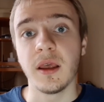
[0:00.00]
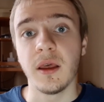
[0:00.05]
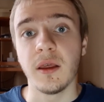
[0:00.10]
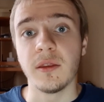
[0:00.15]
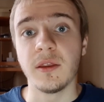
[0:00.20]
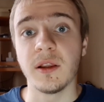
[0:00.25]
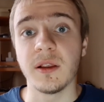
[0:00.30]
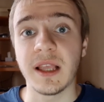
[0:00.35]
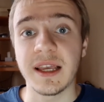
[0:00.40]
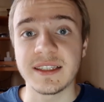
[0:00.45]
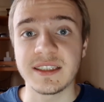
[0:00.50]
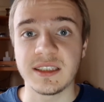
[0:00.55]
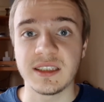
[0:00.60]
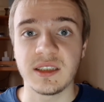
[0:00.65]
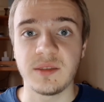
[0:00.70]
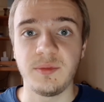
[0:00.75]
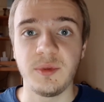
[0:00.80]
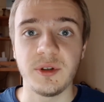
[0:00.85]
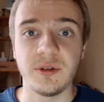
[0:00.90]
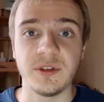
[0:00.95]
the less
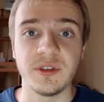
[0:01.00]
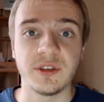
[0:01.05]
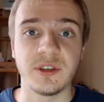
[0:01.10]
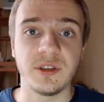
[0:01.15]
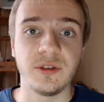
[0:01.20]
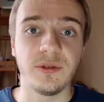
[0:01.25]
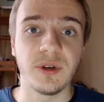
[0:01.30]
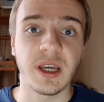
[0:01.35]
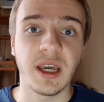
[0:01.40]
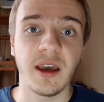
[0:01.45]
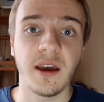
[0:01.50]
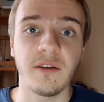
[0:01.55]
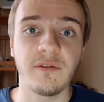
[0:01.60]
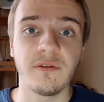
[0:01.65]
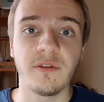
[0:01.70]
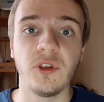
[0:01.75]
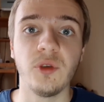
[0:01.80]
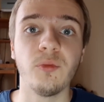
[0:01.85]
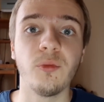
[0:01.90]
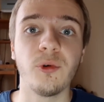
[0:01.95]
experience you
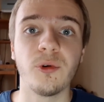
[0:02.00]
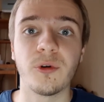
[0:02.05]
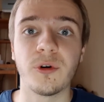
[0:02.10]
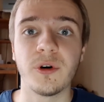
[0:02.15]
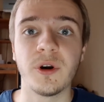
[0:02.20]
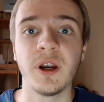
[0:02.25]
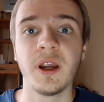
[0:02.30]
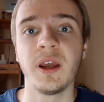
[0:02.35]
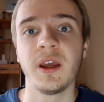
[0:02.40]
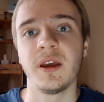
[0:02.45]
have, the more